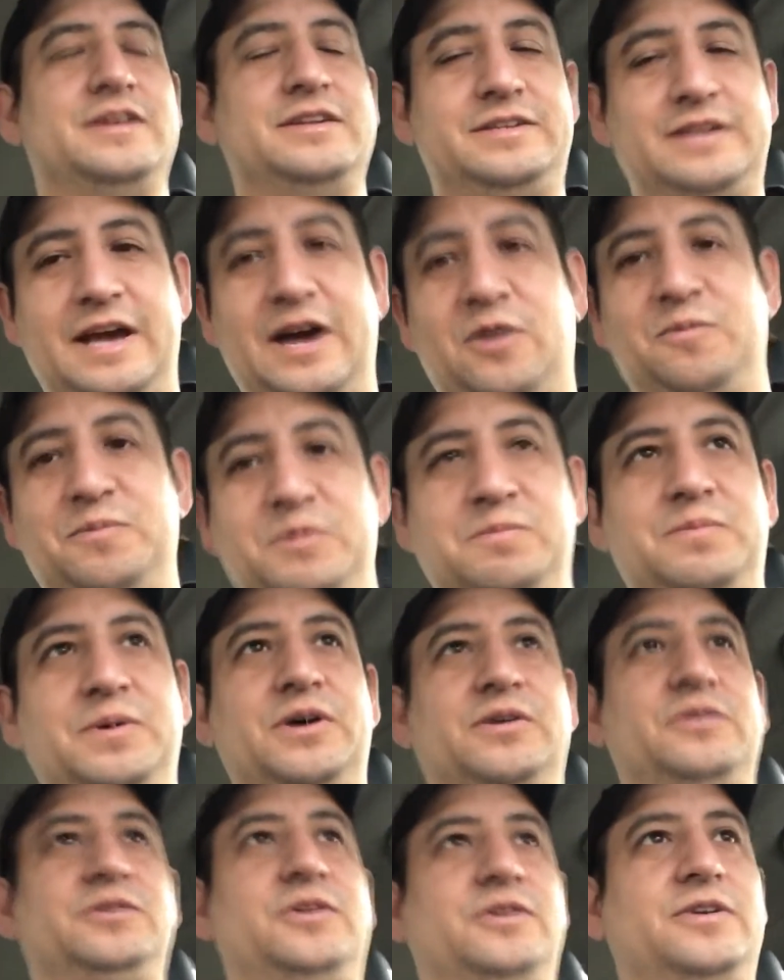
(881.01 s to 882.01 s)
to help you
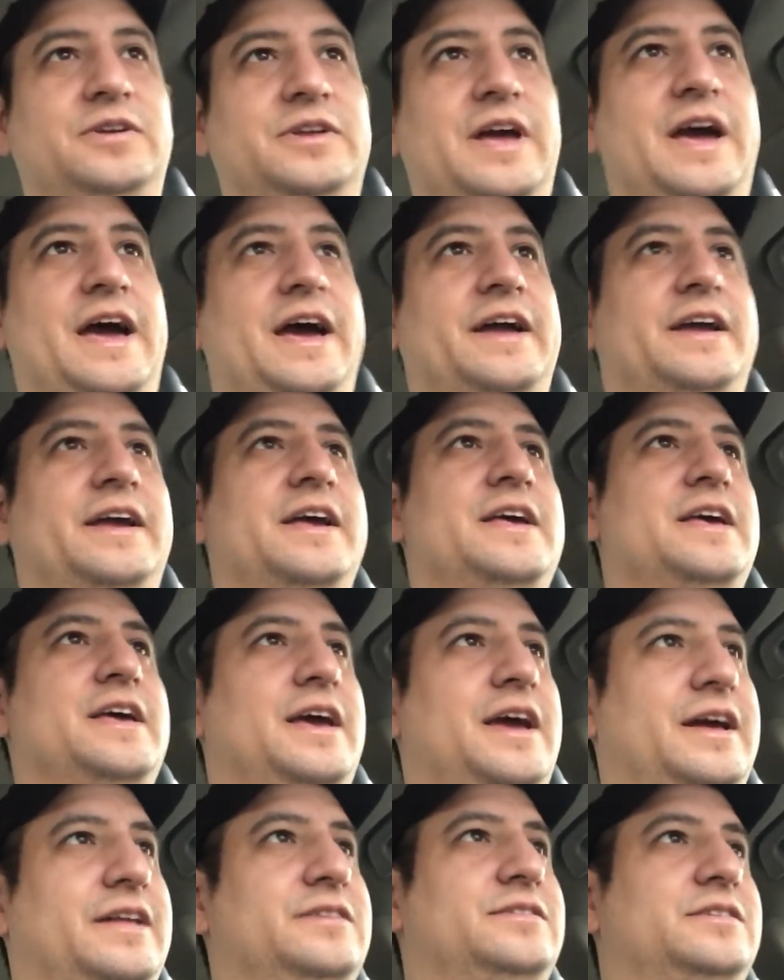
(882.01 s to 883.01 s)
build your deck
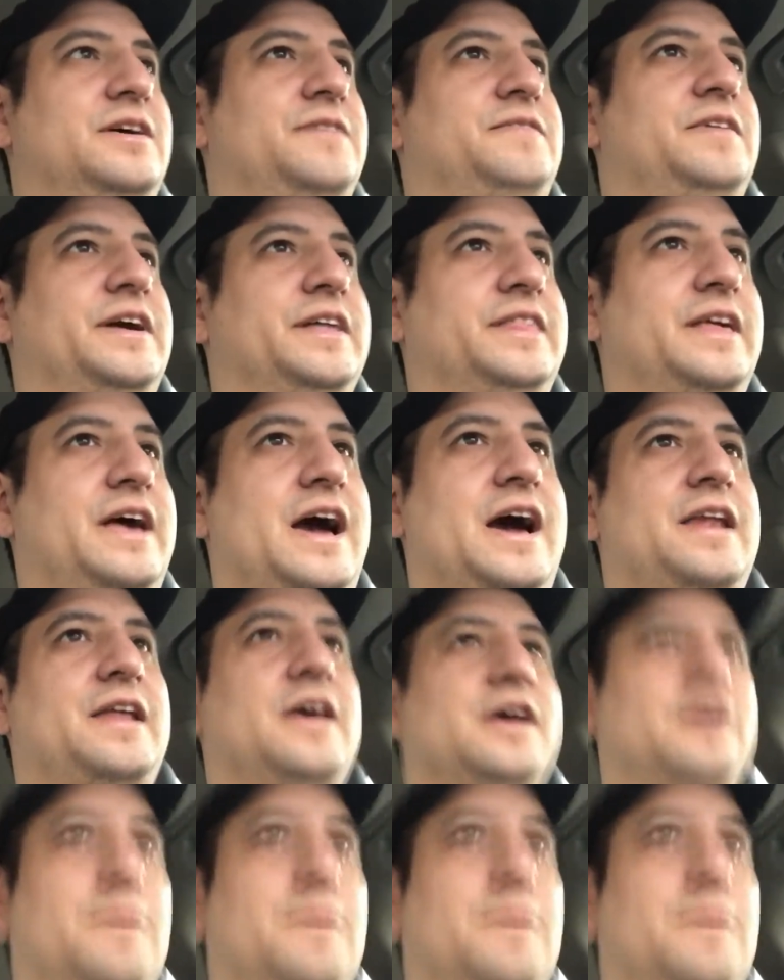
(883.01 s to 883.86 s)
and stuff like that.